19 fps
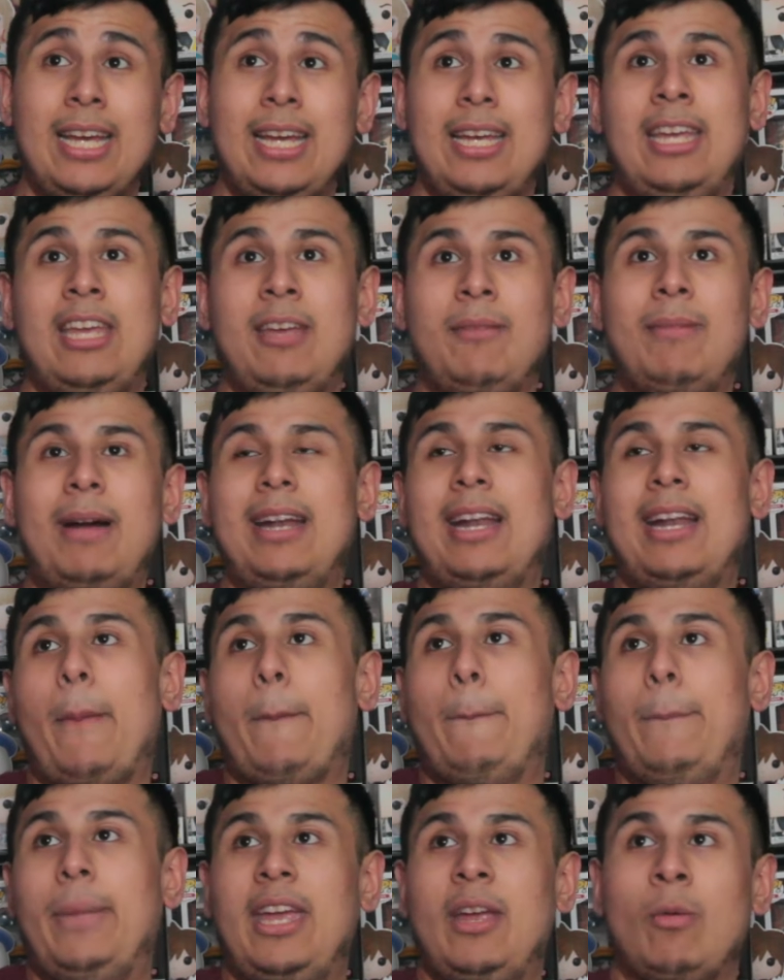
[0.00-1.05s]
he might
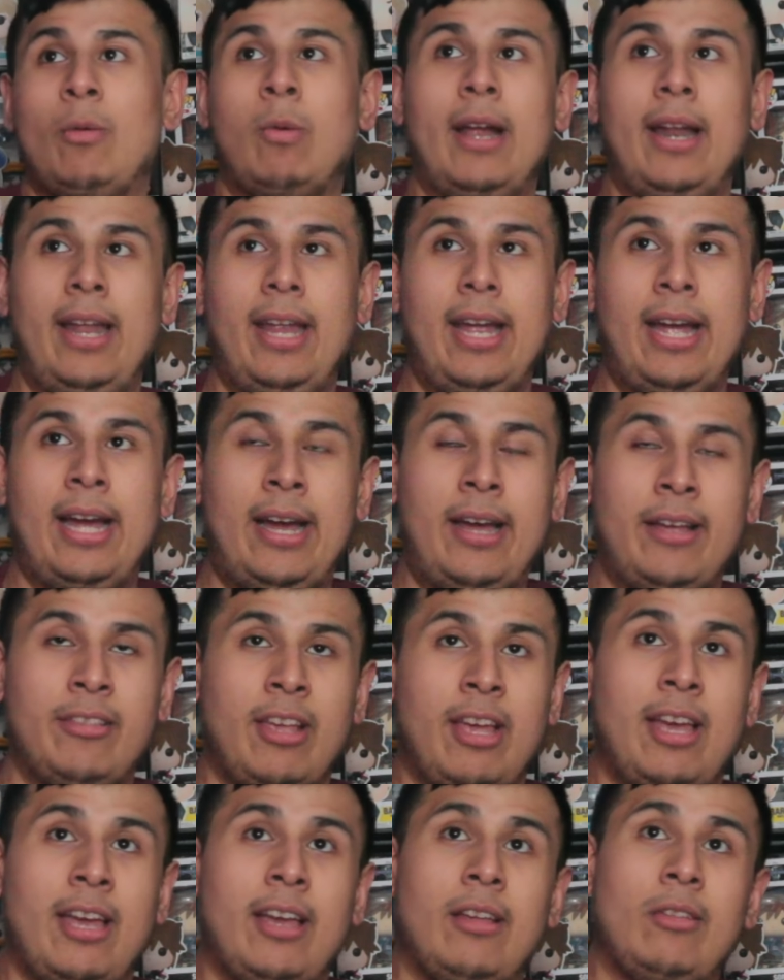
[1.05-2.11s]
not be ready, as
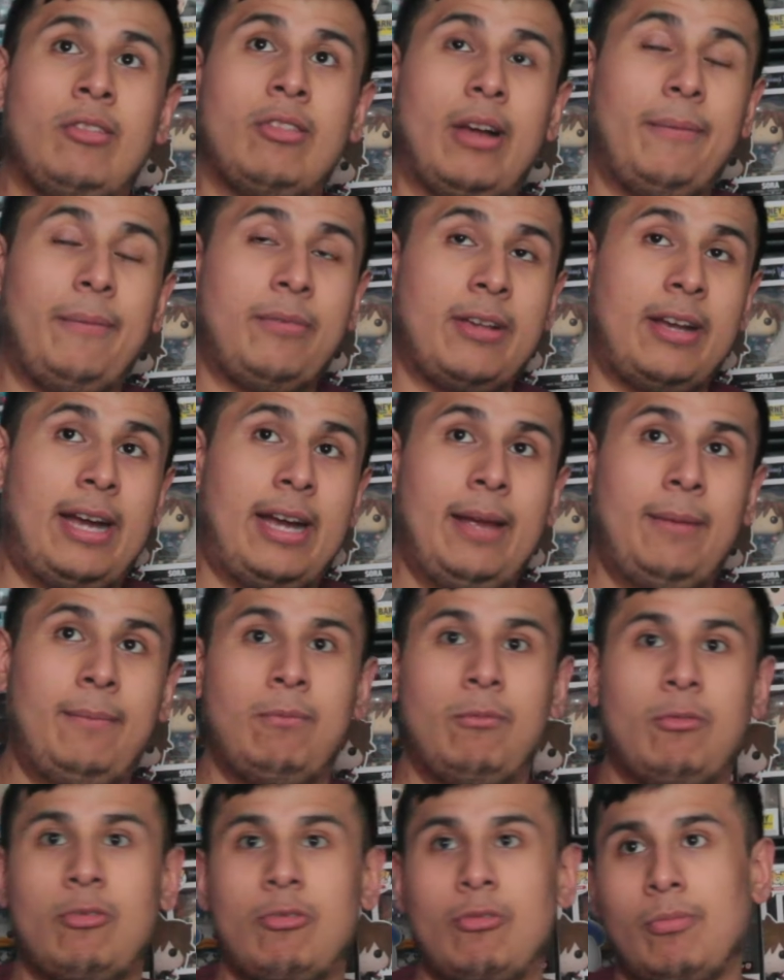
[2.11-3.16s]

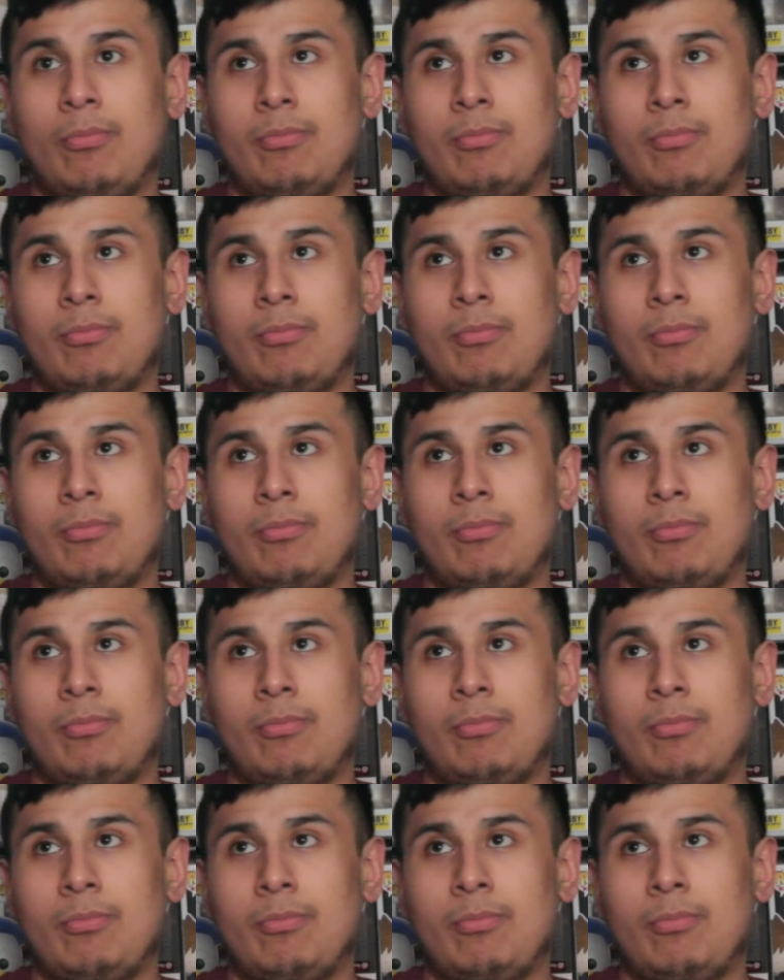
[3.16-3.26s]
sometimes